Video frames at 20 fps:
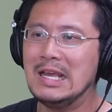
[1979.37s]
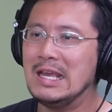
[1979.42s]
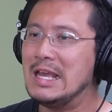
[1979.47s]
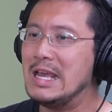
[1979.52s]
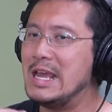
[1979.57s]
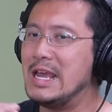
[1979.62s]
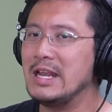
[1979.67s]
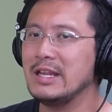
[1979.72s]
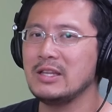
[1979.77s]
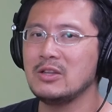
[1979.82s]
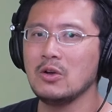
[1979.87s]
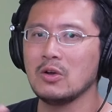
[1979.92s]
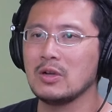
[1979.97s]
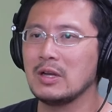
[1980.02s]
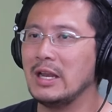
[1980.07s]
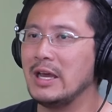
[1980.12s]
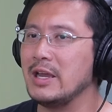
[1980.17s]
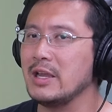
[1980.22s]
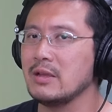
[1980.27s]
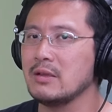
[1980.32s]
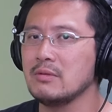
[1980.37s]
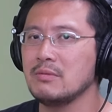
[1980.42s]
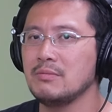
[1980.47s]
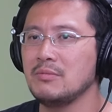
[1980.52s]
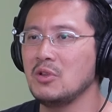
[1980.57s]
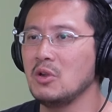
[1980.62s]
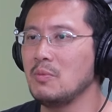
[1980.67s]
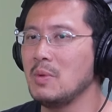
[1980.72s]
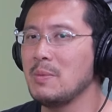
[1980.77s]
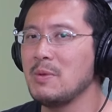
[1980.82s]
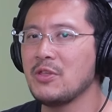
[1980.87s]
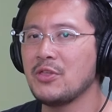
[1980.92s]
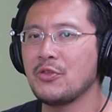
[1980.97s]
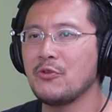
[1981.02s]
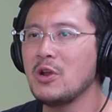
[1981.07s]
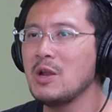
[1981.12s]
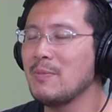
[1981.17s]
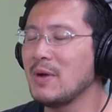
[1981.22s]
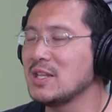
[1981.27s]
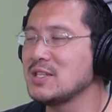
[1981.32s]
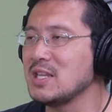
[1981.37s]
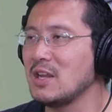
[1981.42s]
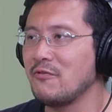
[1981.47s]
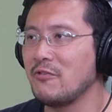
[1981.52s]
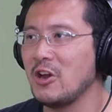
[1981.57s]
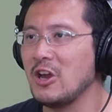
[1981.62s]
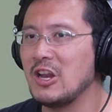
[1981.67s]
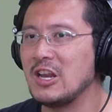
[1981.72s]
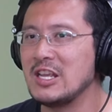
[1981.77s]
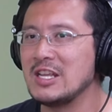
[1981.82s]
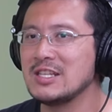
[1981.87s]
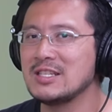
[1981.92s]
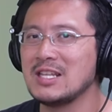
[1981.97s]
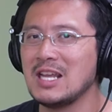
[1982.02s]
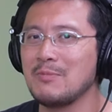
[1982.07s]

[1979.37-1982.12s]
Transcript: it took like you know maybe three months at very least and